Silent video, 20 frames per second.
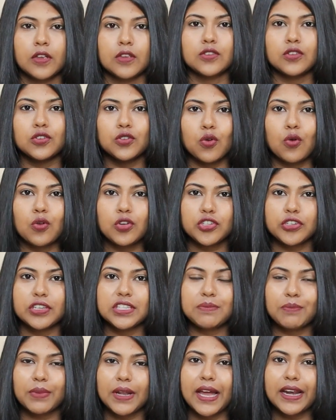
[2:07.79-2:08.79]
So don't
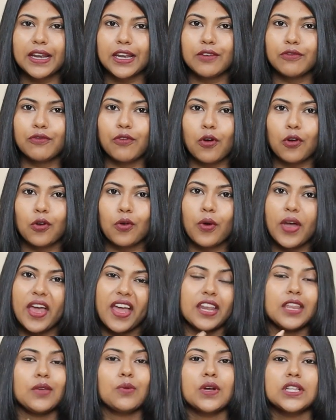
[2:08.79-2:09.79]
just blindly follow
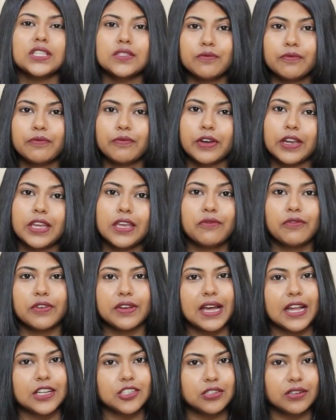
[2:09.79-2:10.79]
anyone's free
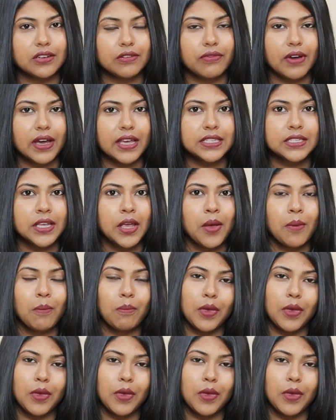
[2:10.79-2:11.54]
financial advice.